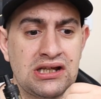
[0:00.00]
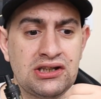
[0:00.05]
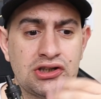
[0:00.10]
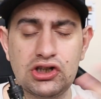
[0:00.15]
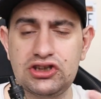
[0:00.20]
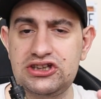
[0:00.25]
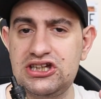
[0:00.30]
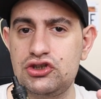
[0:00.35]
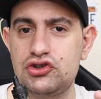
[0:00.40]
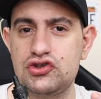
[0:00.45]

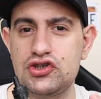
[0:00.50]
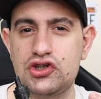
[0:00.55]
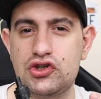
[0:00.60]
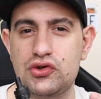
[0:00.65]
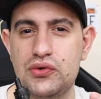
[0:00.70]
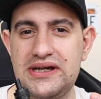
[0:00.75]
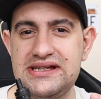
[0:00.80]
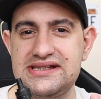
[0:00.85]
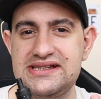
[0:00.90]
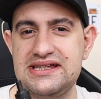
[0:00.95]
Nothing too
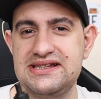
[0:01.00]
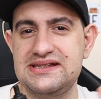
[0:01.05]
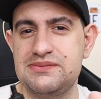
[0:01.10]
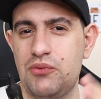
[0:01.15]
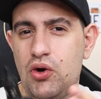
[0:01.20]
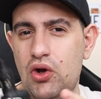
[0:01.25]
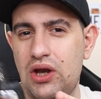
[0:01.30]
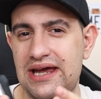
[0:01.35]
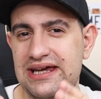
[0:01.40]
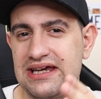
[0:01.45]
crazy, it's
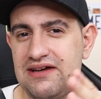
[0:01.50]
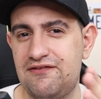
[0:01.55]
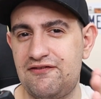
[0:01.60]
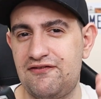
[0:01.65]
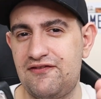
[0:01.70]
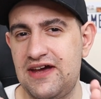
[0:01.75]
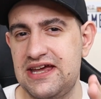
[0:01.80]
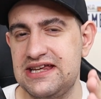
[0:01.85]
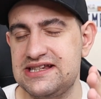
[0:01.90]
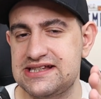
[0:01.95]
more like a
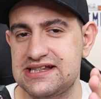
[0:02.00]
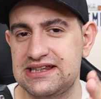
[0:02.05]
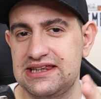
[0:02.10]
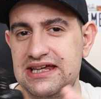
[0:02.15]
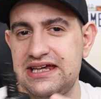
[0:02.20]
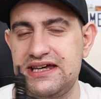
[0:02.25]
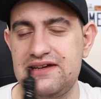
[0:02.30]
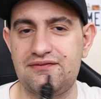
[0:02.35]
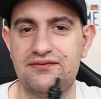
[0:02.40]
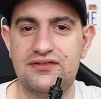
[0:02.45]

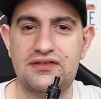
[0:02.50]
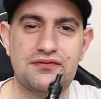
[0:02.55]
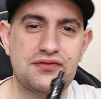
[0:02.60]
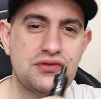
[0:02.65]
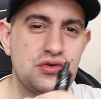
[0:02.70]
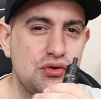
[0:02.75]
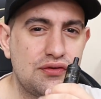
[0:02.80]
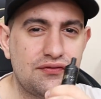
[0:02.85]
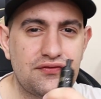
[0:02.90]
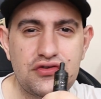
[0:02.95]
facelift,
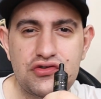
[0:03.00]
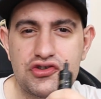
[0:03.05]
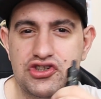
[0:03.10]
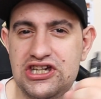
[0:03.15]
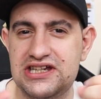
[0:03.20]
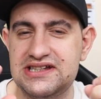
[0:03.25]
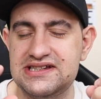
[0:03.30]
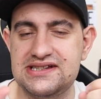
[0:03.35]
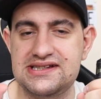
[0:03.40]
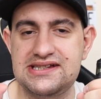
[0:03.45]
do a few
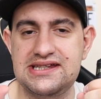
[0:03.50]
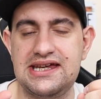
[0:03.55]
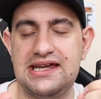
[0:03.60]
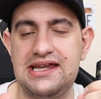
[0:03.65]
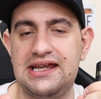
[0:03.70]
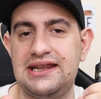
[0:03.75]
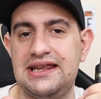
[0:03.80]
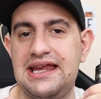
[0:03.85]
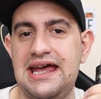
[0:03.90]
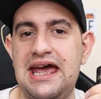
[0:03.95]
changes
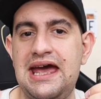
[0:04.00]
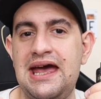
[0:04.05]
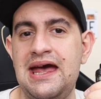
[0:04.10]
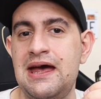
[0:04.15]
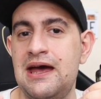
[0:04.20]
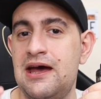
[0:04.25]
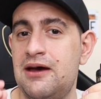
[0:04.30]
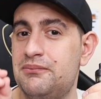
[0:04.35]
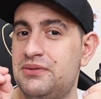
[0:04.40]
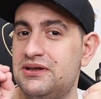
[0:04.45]
here and there,
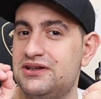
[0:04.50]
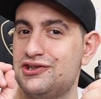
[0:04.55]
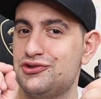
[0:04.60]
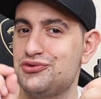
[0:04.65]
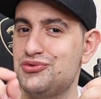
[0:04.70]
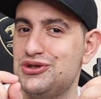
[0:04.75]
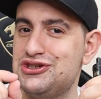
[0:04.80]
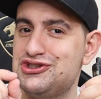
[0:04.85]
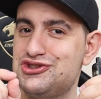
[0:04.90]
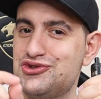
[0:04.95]
but the
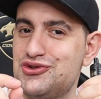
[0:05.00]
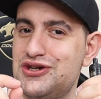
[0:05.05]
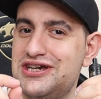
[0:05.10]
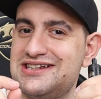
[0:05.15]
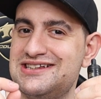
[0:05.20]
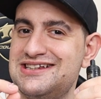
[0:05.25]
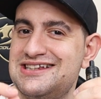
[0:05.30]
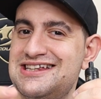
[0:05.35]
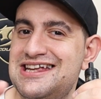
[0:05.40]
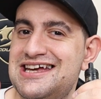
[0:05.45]

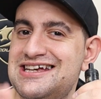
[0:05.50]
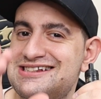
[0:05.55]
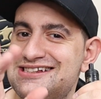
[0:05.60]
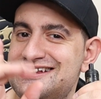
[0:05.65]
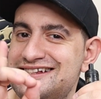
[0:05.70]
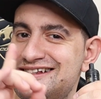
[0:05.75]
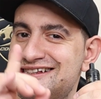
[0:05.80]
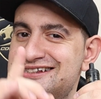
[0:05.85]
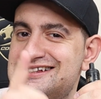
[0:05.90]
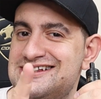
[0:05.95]

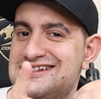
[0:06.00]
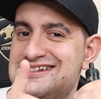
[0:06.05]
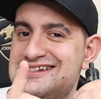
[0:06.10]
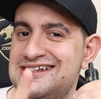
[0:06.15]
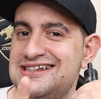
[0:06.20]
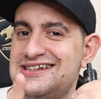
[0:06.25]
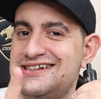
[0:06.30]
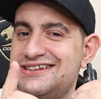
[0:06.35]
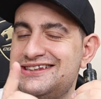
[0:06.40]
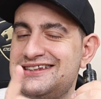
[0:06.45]
restrictiveness is
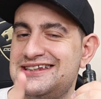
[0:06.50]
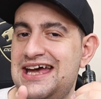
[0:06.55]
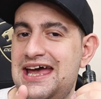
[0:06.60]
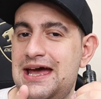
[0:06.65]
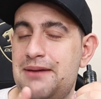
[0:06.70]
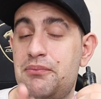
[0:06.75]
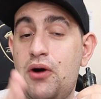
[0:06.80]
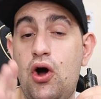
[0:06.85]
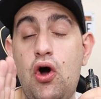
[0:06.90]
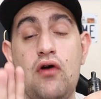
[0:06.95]
still
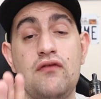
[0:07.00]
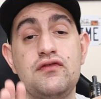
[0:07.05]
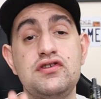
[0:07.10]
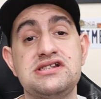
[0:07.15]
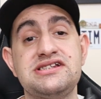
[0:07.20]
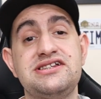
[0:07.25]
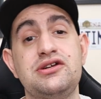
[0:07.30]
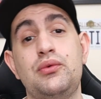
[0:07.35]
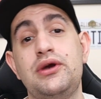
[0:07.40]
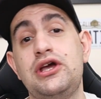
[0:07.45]
there. But
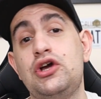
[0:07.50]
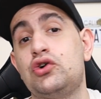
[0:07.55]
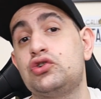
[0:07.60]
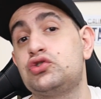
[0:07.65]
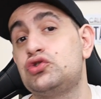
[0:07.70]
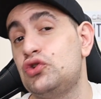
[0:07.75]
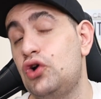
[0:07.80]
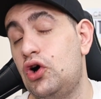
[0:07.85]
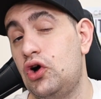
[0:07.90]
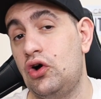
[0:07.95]
obviously we go
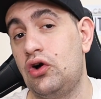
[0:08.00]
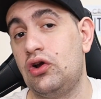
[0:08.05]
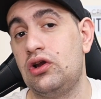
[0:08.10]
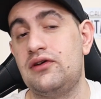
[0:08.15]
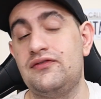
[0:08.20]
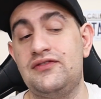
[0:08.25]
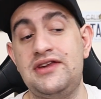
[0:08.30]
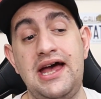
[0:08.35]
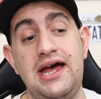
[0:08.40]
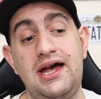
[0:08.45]
to all
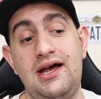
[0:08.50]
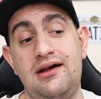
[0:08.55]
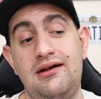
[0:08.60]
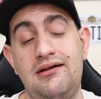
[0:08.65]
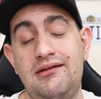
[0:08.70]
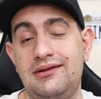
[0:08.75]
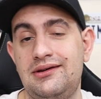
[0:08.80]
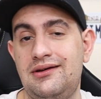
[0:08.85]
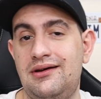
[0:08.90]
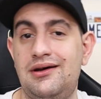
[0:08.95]
of that
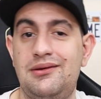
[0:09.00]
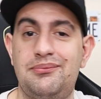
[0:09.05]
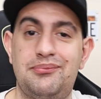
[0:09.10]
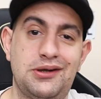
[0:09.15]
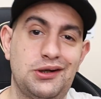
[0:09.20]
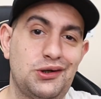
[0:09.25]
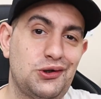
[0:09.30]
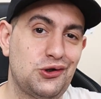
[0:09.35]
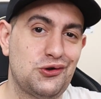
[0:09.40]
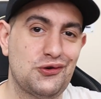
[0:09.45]
on the up
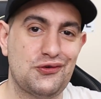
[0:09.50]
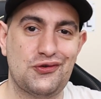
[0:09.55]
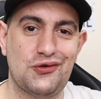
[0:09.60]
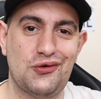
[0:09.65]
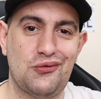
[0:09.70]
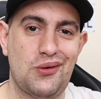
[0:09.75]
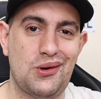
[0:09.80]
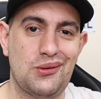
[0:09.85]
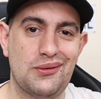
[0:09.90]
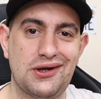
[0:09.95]
and close,
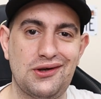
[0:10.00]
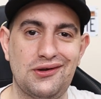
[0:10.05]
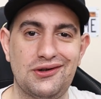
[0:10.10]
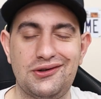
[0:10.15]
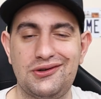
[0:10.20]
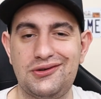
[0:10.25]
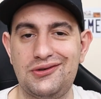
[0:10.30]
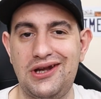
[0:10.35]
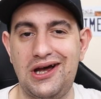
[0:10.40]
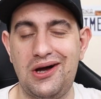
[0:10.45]
so what are we
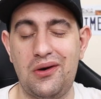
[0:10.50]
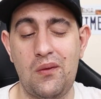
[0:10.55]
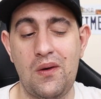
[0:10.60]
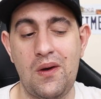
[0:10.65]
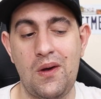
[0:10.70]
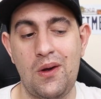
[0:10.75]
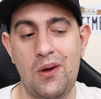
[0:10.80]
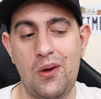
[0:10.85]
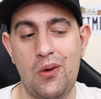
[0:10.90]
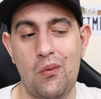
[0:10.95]
gonna do now?
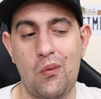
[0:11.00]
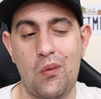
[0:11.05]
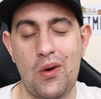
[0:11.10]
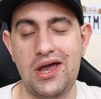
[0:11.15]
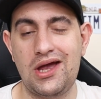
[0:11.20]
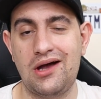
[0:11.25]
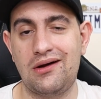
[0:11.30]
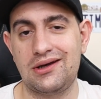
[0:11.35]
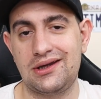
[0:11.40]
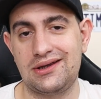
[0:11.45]

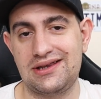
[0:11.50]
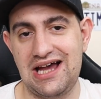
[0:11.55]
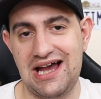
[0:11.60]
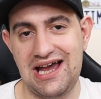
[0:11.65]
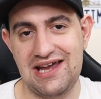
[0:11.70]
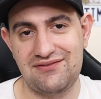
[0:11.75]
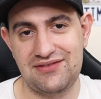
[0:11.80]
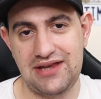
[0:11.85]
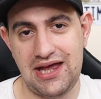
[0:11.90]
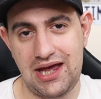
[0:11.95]
We're gonna
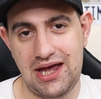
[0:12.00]
dive